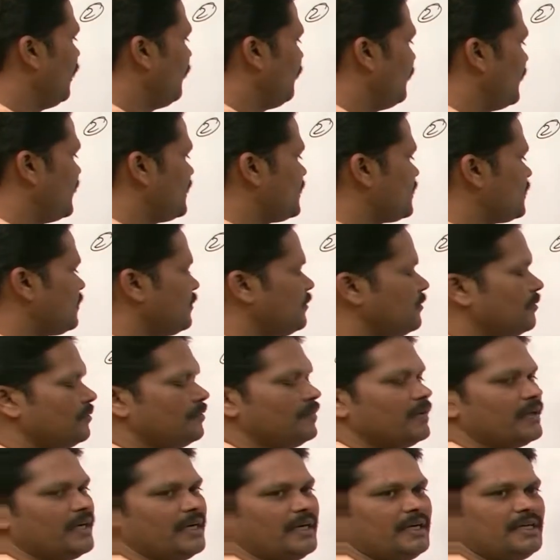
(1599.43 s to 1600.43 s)
means
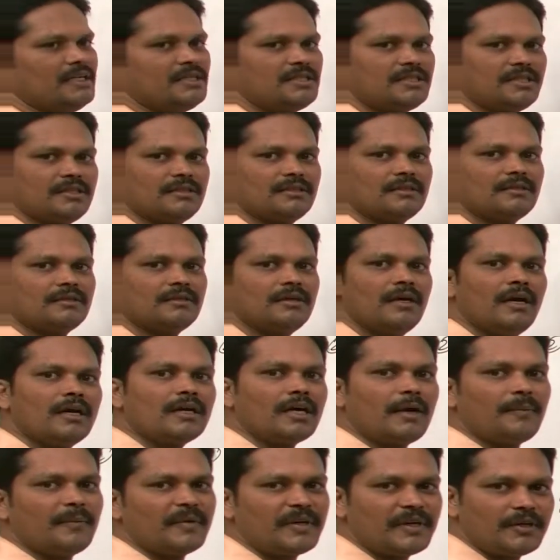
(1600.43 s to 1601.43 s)
for addition
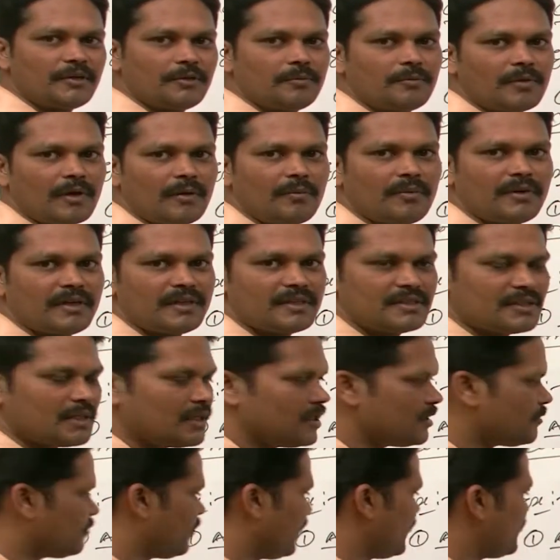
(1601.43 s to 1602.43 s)
commutative property
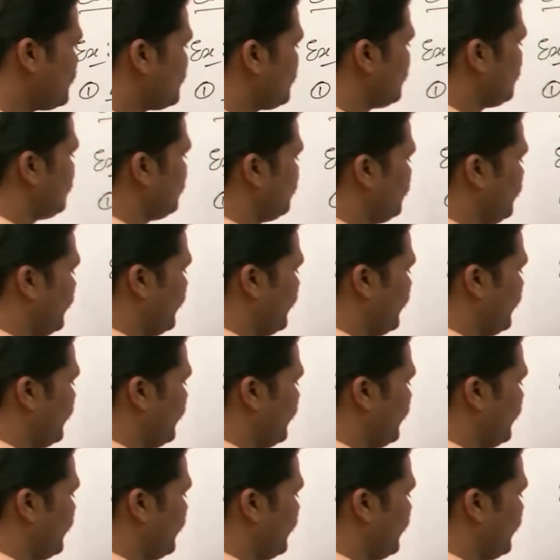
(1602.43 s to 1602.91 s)
satisfies.